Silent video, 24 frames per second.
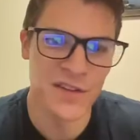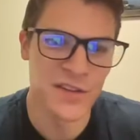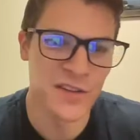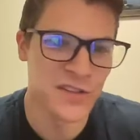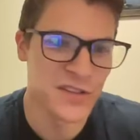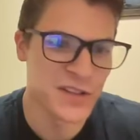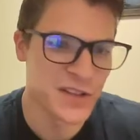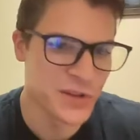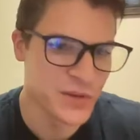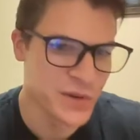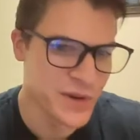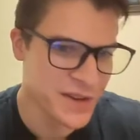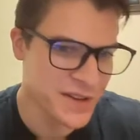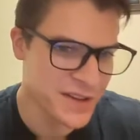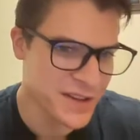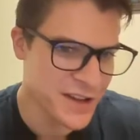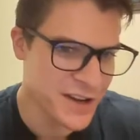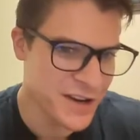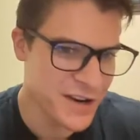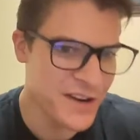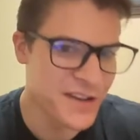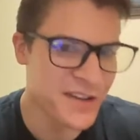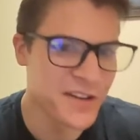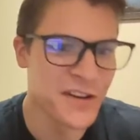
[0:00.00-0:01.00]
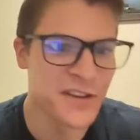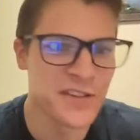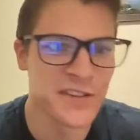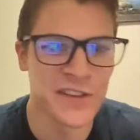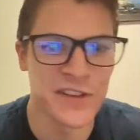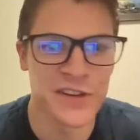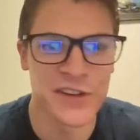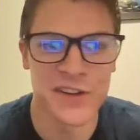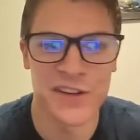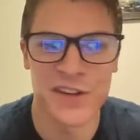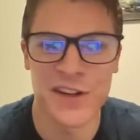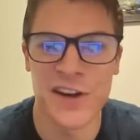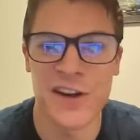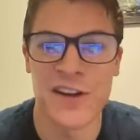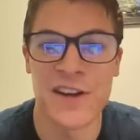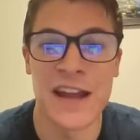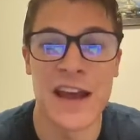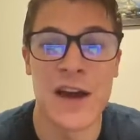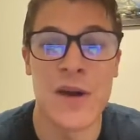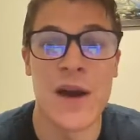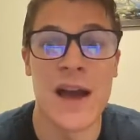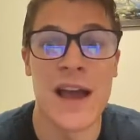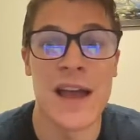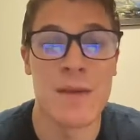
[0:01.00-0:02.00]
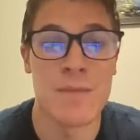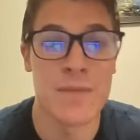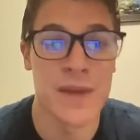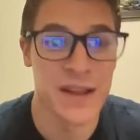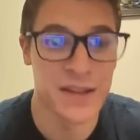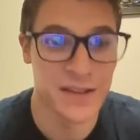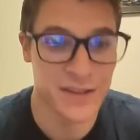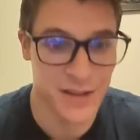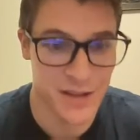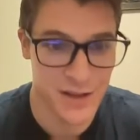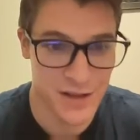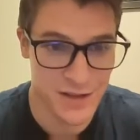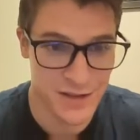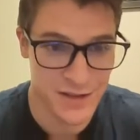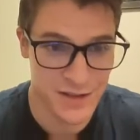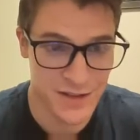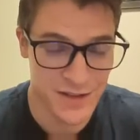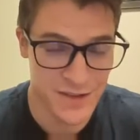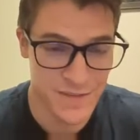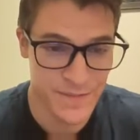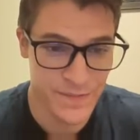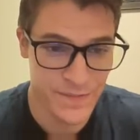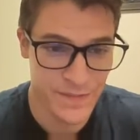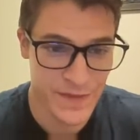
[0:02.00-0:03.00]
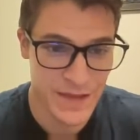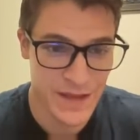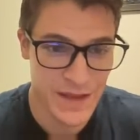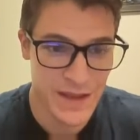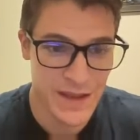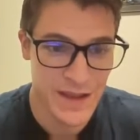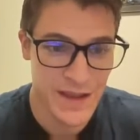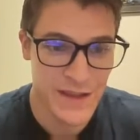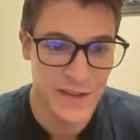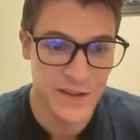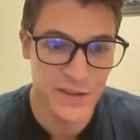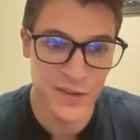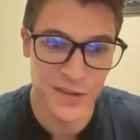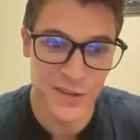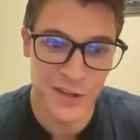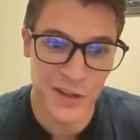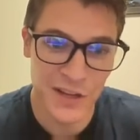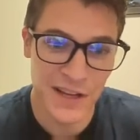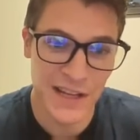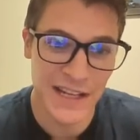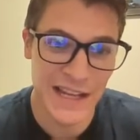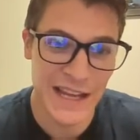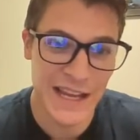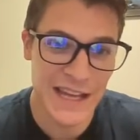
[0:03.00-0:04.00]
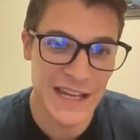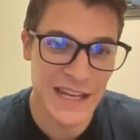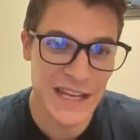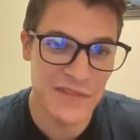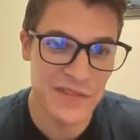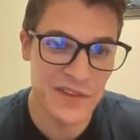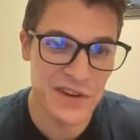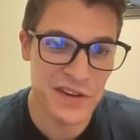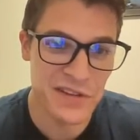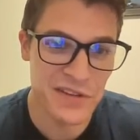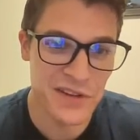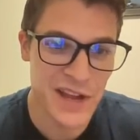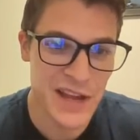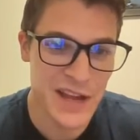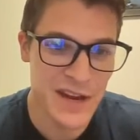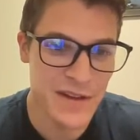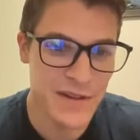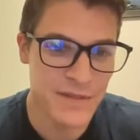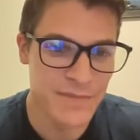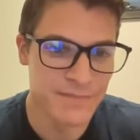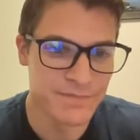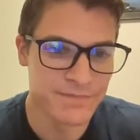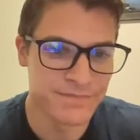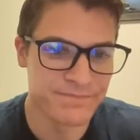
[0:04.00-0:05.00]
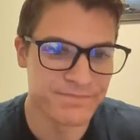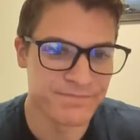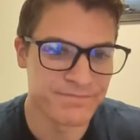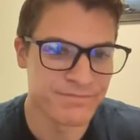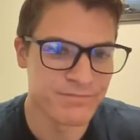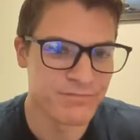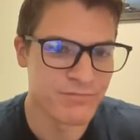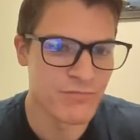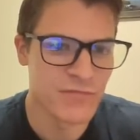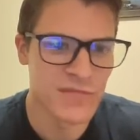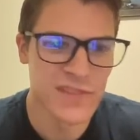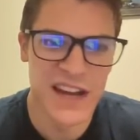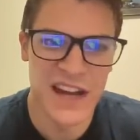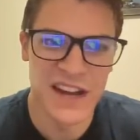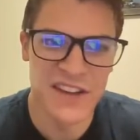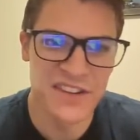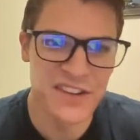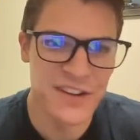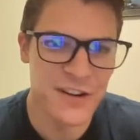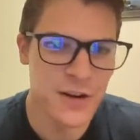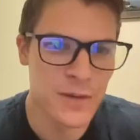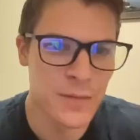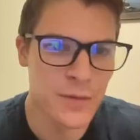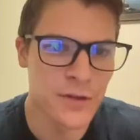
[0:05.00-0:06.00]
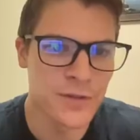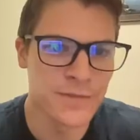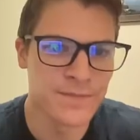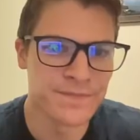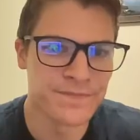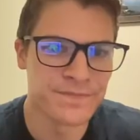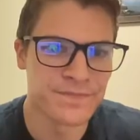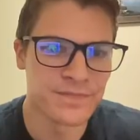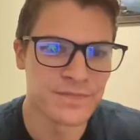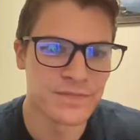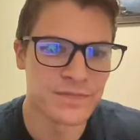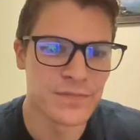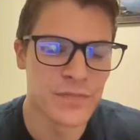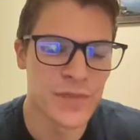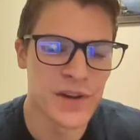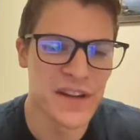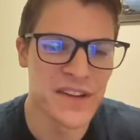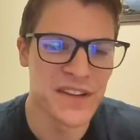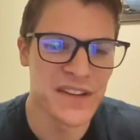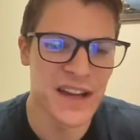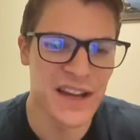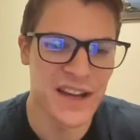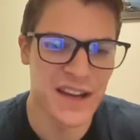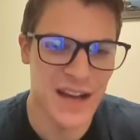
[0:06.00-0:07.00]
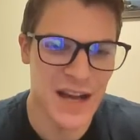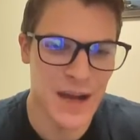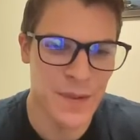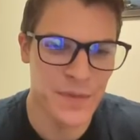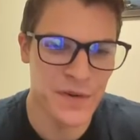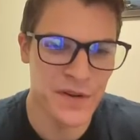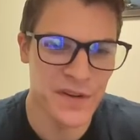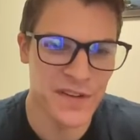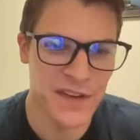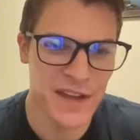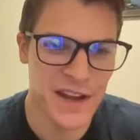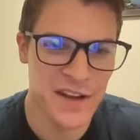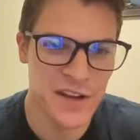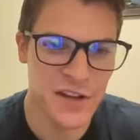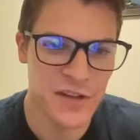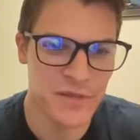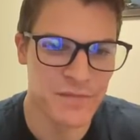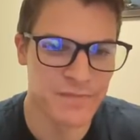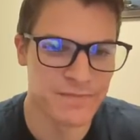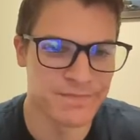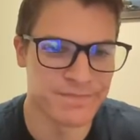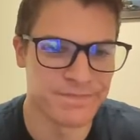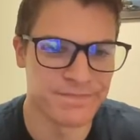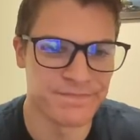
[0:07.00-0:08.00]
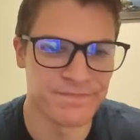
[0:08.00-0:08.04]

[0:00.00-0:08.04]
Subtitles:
his artillery's there, now I am base locked. So it's looking like an even trade. Not terrible, but he's got copters and I don't.